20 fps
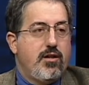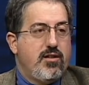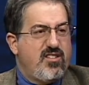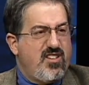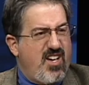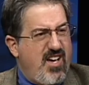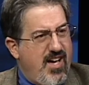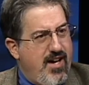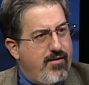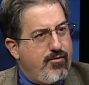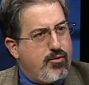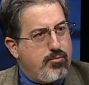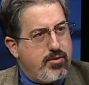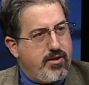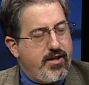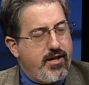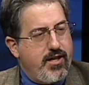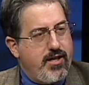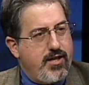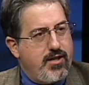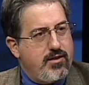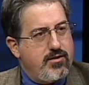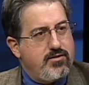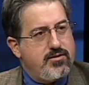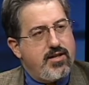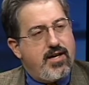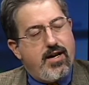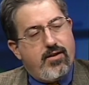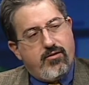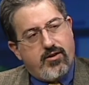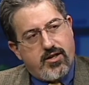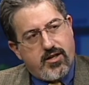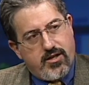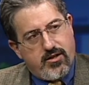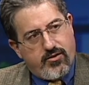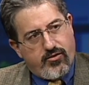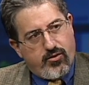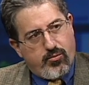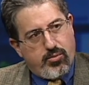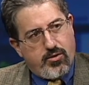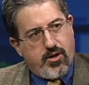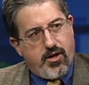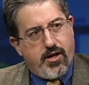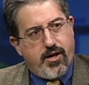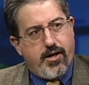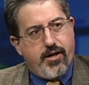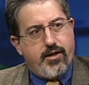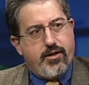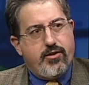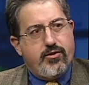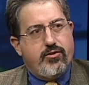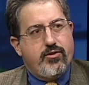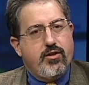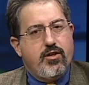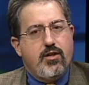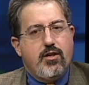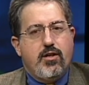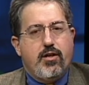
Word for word: to have a plan, to have a kit of supplies,